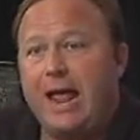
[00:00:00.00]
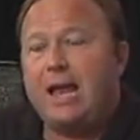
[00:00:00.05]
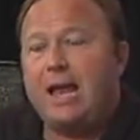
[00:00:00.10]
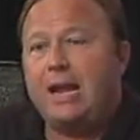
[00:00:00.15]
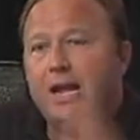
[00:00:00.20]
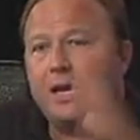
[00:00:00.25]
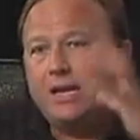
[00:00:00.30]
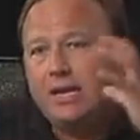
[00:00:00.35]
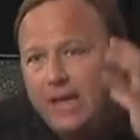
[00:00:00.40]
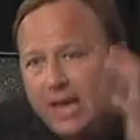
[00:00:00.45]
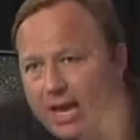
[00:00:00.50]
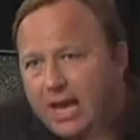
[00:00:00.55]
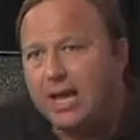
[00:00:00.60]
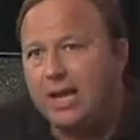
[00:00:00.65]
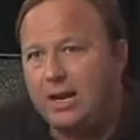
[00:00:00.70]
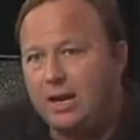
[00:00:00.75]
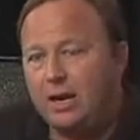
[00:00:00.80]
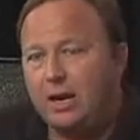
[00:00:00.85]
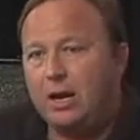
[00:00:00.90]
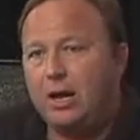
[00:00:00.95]
And
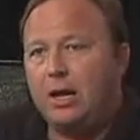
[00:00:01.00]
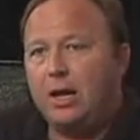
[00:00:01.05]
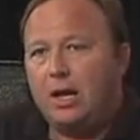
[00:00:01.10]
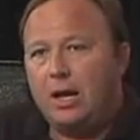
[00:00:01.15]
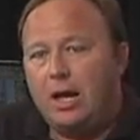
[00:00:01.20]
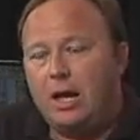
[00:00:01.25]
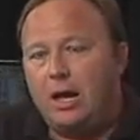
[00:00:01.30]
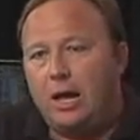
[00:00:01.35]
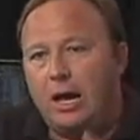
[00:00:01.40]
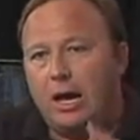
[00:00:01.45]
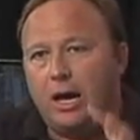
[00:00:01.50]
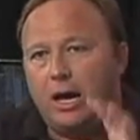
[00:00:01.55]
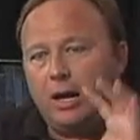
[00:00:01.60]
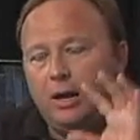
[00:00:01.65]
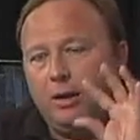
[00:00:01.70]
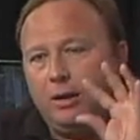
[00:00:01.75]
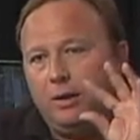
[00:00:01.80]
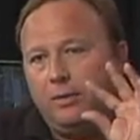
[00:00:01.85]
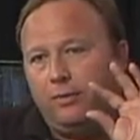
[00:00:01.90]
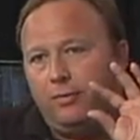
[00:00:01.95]
again,
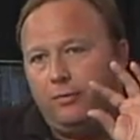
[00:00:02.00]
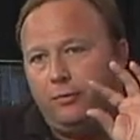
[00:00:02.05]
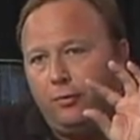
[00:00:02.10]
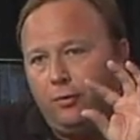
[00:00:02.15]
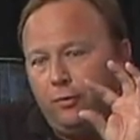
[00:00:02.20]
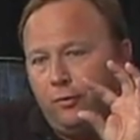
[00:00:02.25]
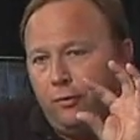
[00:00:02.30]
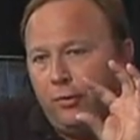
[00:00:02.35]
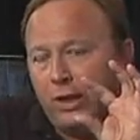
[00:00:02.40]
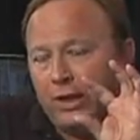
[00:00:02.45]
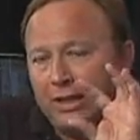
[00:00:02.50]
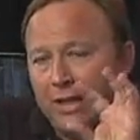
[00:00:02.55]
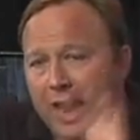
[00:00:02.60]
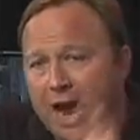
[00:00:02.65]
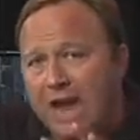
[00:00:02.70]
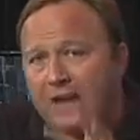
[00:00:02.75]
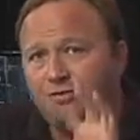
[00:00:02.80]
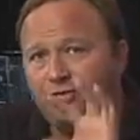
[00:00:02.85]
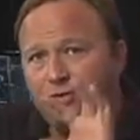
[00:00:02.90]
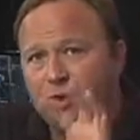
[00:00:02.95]
the
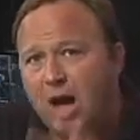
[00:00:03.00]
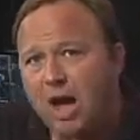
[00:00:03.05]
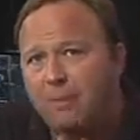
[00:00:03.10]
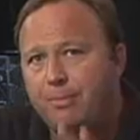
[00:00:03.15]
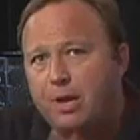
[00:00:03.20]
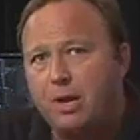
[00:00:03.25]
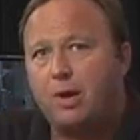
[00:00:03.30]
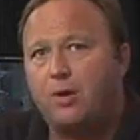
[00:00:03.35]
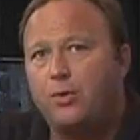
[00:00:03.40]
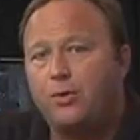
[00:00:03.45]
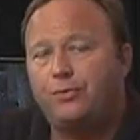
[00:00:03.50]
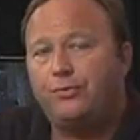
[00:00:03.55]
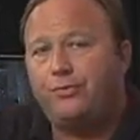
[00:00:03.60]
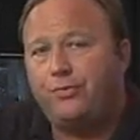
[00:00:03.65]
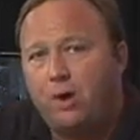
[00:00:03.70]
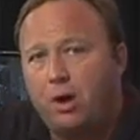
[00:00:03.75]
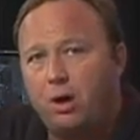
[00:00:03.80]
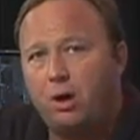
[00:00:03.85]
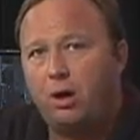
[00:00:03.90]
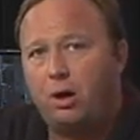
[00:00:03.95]
last domino to
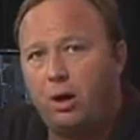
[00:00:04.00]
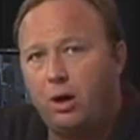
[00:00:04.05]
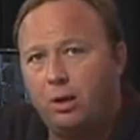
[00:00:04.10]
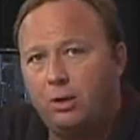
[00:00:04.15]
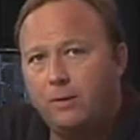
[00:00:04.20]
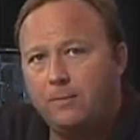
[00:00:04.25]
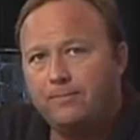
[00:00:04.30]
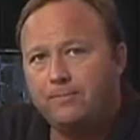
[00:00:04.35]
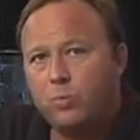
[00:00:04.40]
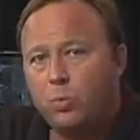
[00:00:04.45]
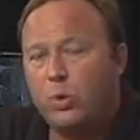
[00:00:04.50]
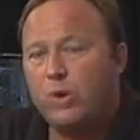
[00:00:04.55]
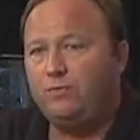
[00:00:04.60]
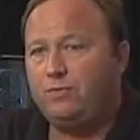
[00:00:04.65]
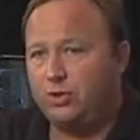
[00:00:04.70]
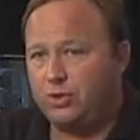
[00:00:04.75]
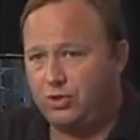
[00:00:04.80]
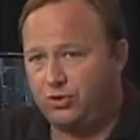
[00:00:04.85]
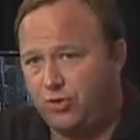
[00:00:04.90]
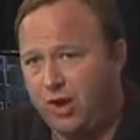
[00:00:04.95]
fall,
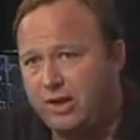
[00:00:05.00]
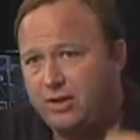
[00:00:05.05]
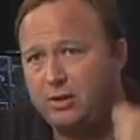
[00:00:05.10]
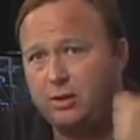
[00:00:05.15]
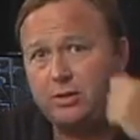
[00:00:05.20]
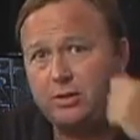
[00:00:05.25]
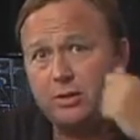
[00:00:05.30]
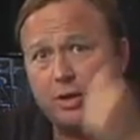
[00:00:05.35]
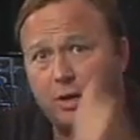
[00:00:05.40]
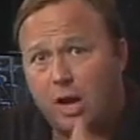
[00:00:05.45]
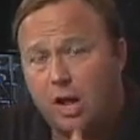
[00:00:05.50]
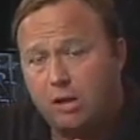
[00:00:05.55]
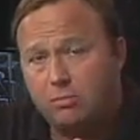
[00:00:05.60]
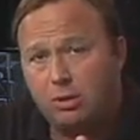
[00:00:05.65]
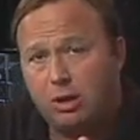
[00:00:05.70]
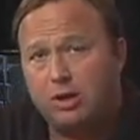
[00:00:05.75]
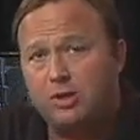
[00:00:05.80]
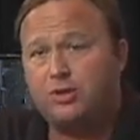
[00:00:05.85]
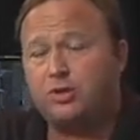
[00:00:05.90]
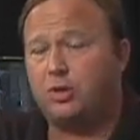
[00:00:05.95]
we've discredited the
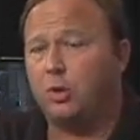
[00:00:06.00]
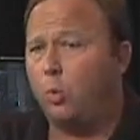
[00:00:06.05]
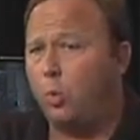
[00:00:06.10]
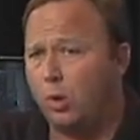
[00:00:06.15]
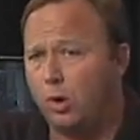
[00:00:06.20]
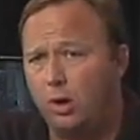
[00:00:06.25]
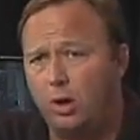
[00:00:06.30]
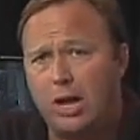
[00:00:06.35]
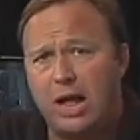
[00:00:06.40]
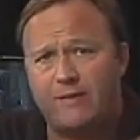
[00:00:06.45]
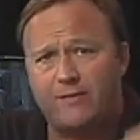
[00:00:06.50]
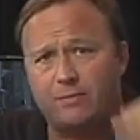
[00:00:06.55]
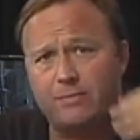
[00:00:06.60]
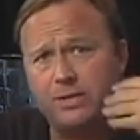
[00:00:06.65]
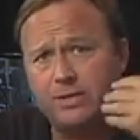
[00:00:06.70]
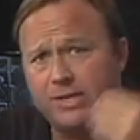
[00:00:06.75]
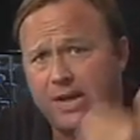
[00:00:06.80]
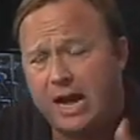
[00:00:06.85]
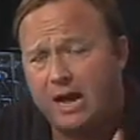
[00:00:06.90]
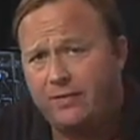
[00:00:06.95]
globalists, the world
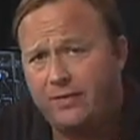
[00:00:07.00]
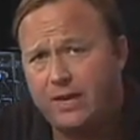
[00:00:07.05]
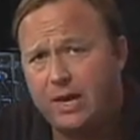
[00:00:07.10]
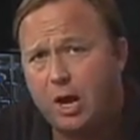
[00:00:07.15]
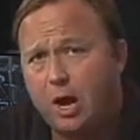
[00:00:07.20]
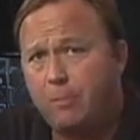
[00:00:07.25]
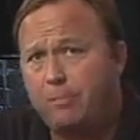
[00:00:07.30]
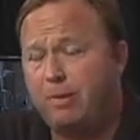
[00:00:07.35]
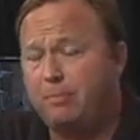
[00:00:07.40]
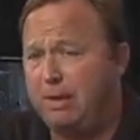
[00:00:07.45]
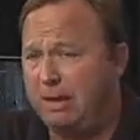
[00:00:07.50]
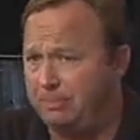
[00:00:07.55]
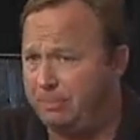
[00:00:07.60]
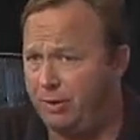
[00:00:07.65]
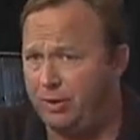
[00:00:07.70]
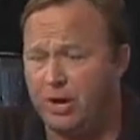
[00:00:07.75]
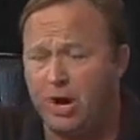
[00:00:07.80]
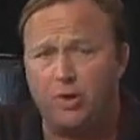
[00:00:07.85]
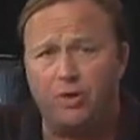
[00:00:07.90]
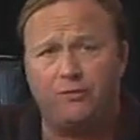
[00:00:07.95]
government's out in the open,
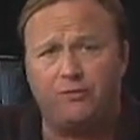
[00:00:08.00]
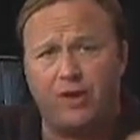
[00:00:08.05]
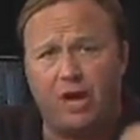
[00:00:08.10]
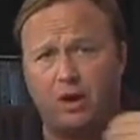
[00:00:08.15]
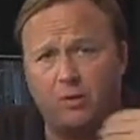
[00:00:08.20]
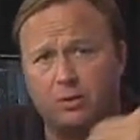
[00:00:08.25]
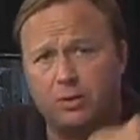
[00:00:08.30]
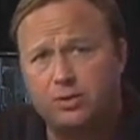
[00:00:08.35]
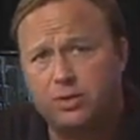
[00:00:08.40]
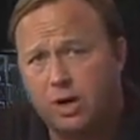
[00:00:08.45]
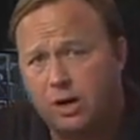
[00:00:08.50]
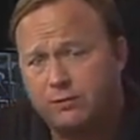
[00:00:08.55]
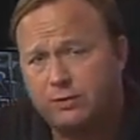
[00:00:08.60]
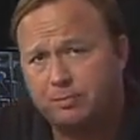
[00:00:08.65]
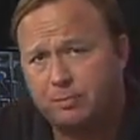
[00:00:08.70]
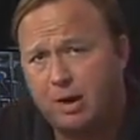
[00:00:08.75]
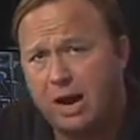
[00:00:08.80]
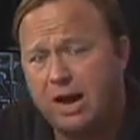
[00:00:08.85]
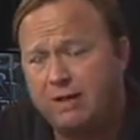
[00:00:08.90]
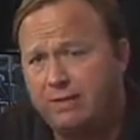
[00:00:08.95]
people know the Federal
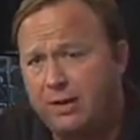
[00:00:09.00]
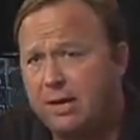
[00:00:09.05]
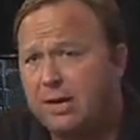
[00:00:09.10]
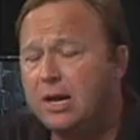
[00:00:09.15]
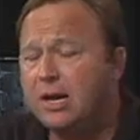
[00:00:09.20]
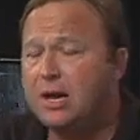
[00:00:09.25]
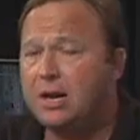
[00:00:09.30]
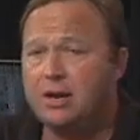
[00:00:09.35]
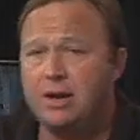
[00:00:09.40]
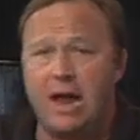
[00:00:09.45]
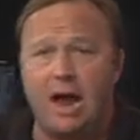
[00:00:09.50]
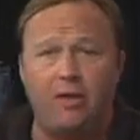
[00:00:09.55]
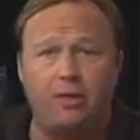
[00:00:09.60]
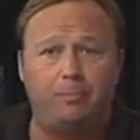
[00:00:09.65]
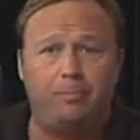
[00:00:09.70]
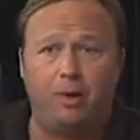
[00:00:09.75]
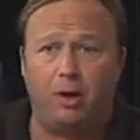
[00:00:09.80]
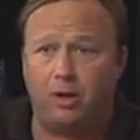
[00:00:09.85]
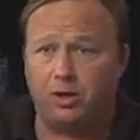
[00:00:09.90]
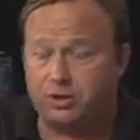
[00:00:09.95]
Reserve's private, now
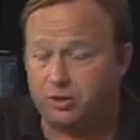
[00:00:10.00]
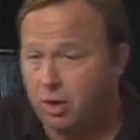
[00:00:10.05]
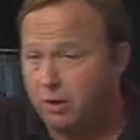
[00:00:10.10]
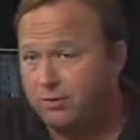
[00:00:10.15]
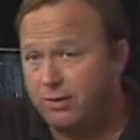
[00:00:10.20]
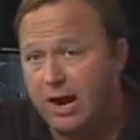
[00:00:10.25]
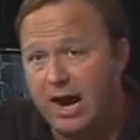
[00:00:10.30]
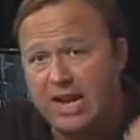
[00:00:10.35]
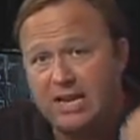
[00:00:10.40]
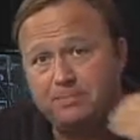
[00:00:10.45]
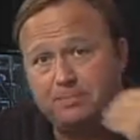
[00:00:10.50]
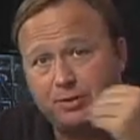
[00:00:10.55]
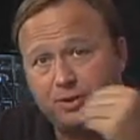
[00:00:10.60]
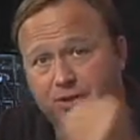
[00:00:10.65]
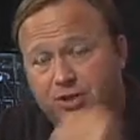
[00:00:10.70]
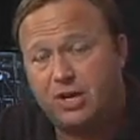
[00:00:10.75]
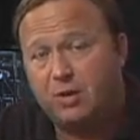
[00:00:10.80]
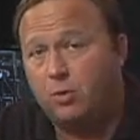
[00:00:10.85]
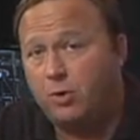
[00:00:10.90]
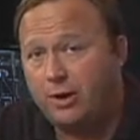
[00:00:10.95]
the polls are over
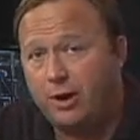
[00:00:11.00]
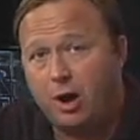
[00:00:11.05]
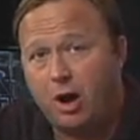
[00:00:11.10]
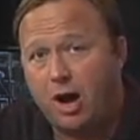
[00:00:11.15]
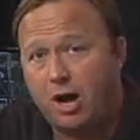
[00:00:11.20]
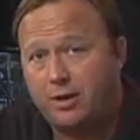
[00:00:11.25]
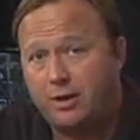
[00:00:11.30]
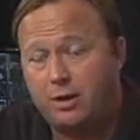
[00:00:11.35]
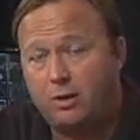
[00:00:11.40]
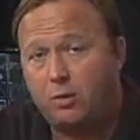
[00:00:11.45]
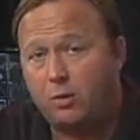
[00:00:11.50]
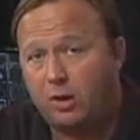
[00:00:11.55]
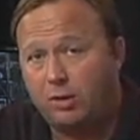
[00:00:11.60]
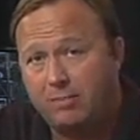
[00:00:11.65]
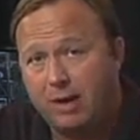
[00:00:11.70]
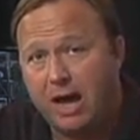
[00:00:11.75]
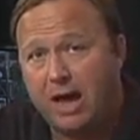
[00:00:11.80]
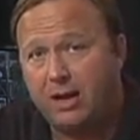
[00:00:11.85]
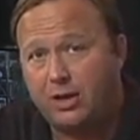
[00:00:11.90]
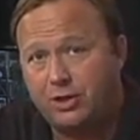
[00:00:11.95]
80% want to audit
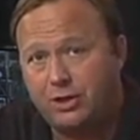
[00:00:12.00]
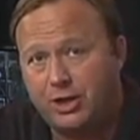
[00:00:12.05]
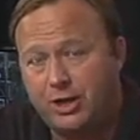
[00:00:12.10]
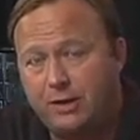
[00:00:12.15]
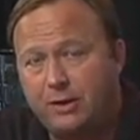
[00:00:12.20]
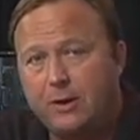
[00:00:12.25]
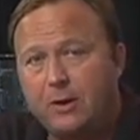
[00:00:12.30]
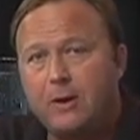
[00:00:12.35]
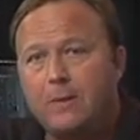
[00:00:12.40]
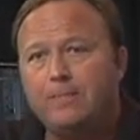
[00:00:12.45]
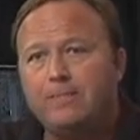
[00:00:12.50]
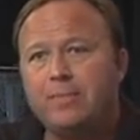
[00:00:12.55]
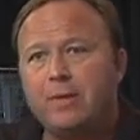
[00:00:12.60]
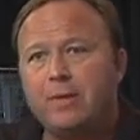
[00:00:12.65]
or abolish it.